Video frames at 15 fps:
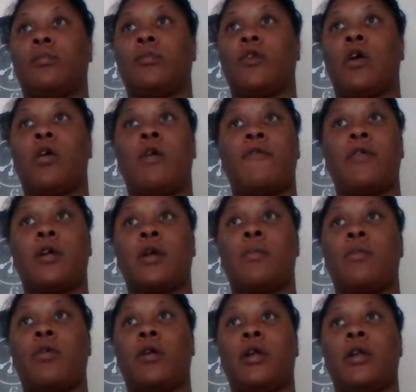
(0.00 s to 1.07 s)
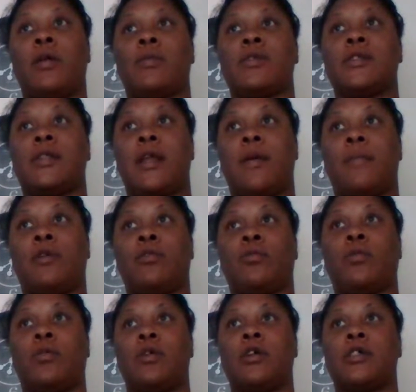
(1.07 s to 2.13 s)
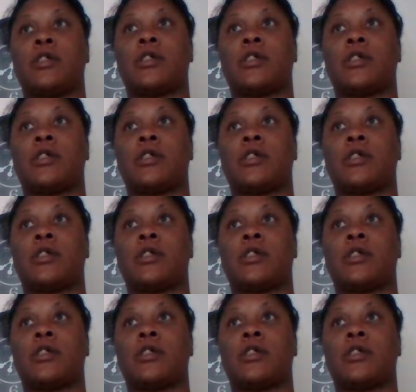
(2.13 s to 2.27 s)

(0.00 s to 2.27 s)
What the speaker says: All fucking morning they were slamming doors.